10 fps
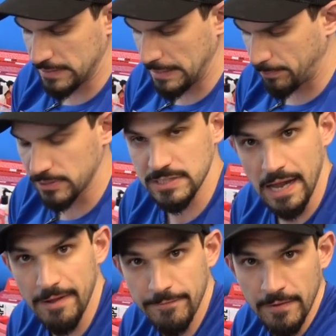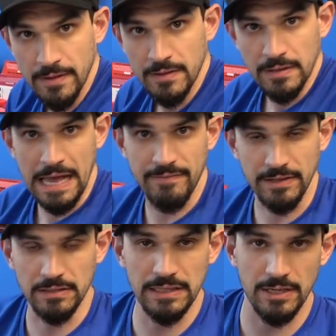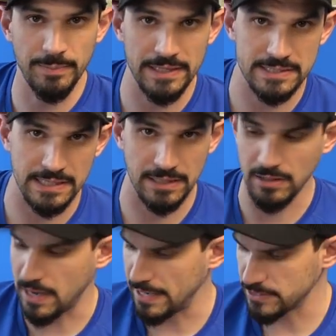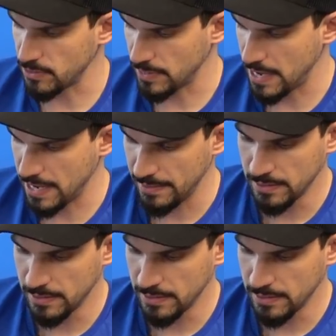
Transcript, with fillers: deeper stuff, having a little bit of skin glide is okay.